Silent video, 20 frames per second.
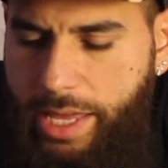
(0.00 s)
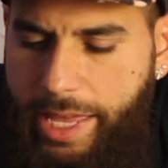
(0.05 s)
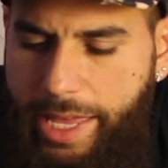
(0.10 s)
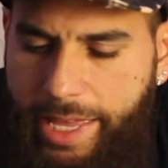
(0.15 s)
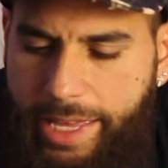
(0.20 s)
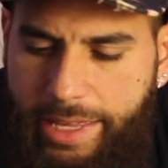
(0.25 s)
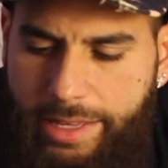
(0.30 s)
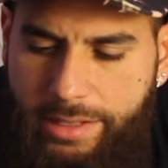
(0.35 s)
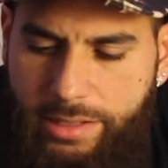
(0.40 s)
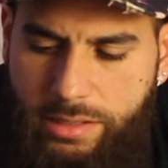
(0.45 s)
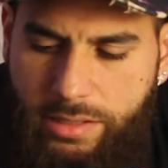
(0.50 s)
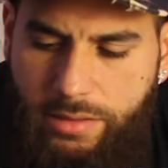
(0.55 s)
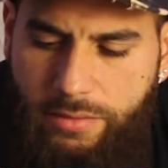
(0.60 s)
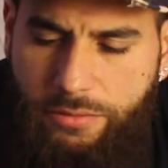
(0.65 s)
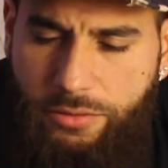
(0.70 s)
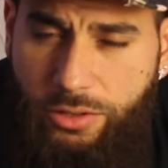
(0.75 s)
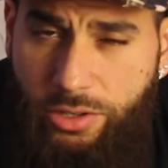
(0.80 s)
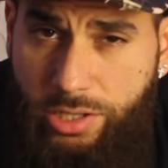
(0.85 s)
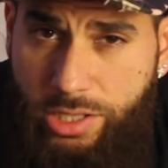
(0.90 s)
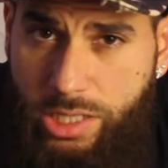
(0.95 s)
and
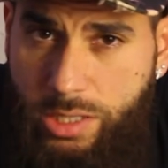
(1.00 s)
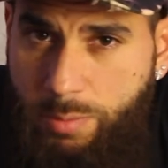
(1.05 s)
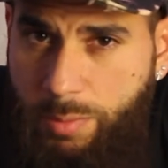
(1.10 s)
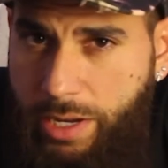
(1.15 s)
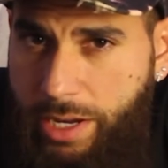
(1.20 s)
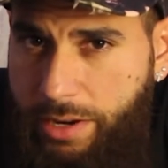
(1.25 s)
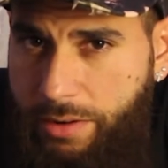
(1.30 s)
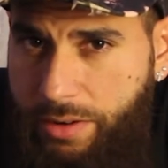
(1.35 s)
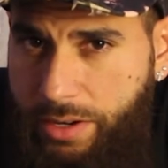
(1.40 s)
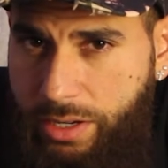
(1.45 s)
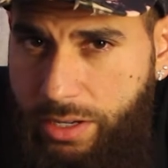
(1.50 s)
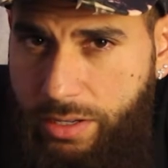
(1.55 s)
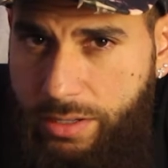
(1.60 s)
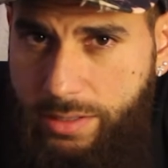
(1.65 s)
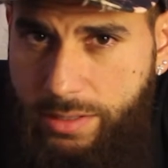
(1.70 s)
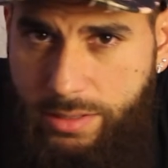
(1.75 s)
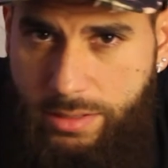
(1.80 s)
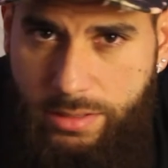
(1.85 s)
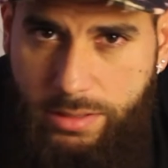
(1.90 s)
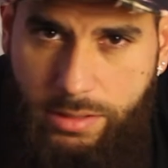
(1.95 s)
for inspiring
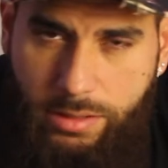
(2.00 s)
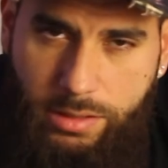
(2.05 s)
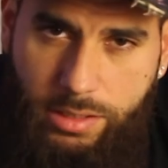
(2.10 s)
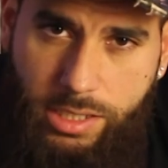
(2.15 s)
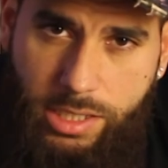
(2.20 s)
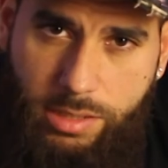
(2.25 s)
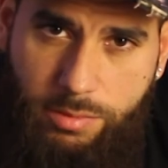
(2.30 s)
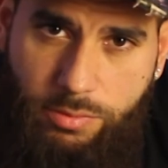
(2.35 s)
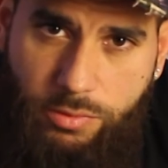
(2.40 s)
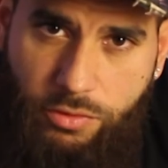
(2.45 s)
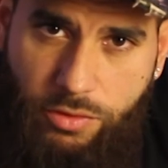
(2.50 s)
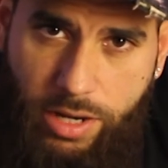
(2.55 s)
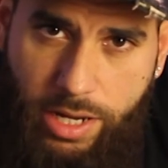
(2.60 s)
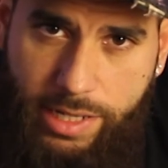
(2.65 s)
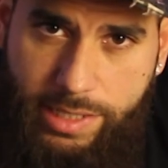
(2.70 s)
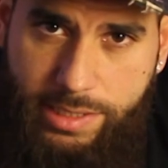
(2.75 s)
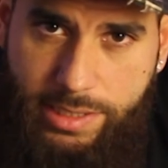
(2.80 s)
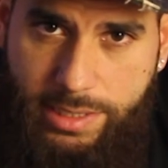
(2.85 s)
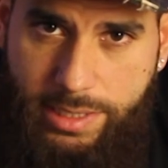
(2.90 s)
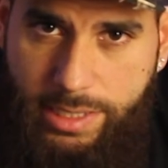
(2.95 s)
us to keep
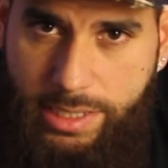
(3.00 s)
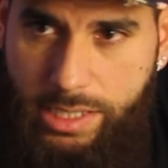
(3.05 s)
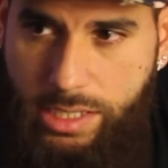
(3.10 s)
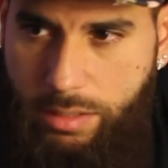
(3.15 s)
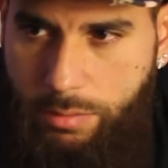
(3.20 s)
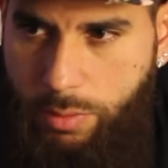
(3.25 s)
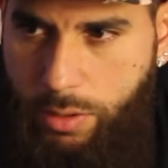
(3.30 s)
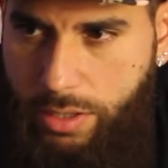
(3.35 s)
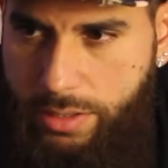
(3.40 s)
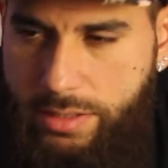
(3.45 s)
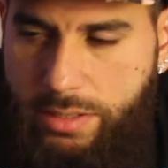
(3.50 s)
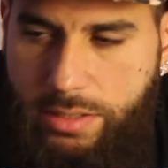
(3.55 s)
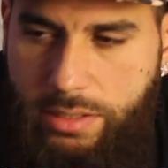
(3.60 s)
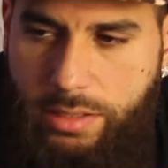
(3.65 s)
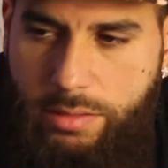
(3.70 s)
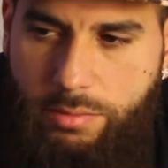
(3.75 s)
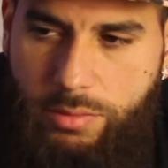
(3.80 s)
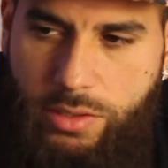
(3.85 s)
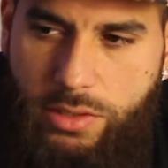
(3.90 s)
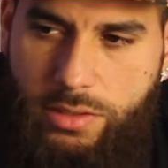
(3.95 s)
grinding and keep
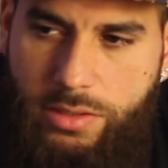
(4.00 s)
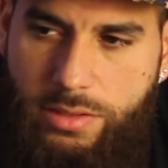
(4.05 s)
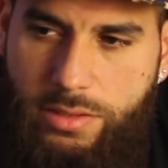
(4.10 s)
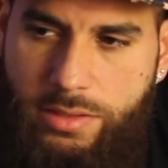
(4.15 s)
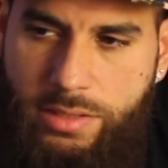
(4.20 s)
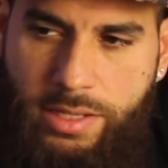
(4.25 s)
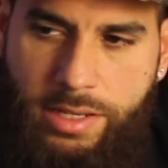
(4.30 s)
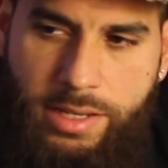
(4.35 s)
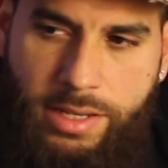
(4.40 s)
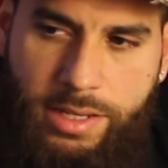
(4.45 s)
hustling, because